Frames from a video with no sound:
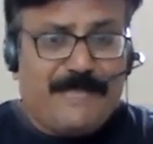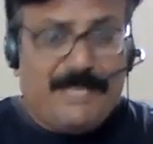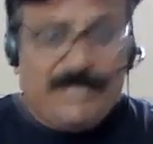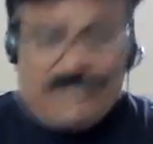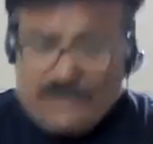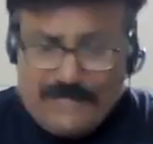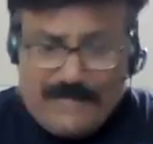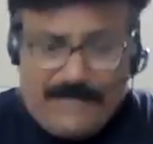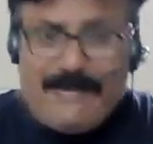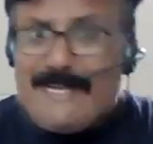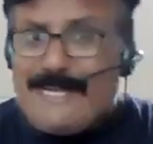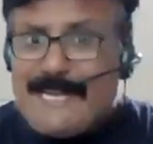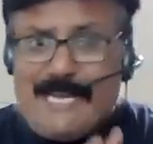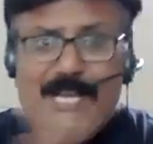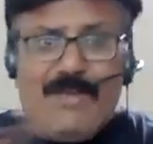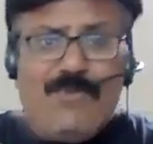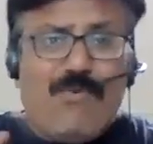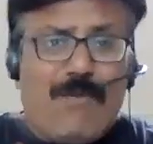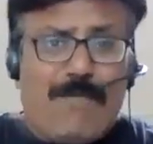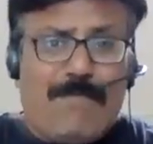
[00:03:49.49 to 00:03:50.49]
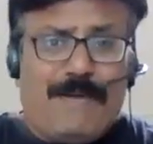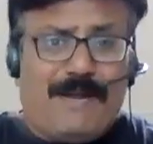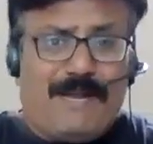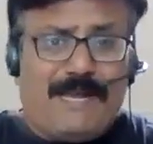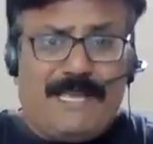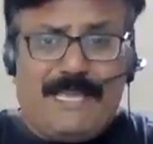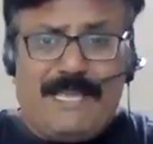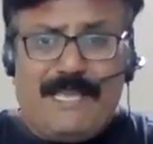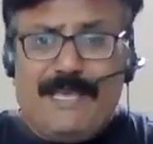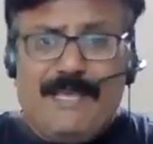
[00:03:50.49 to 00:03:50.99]
So they will tell you
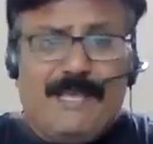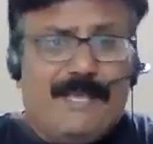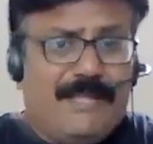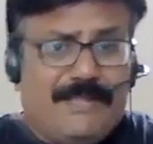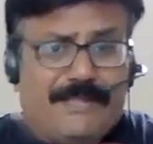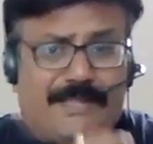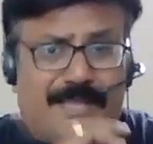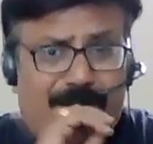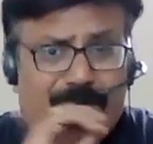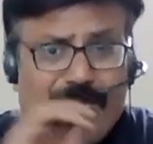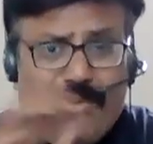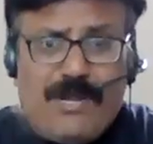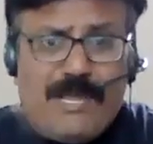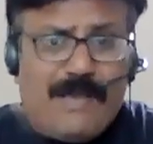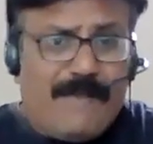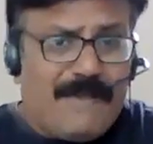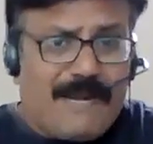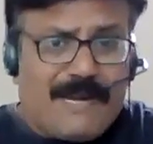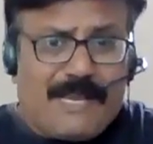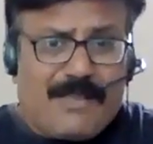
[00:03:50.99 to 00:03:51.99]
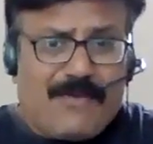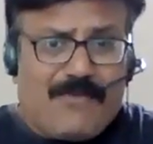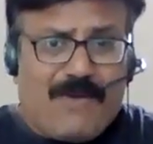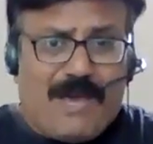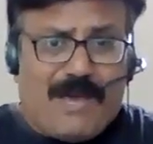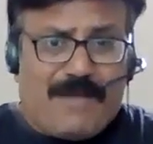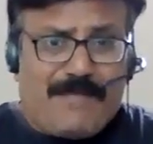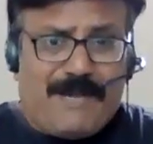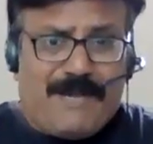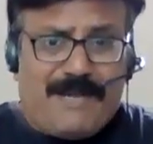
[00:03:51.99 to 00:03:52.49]
openly, they don't have a
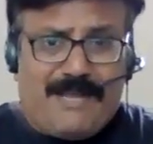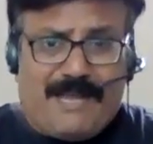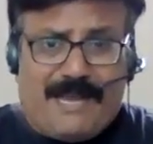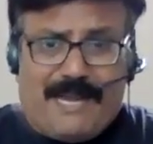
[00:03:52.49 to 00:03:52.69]
requirement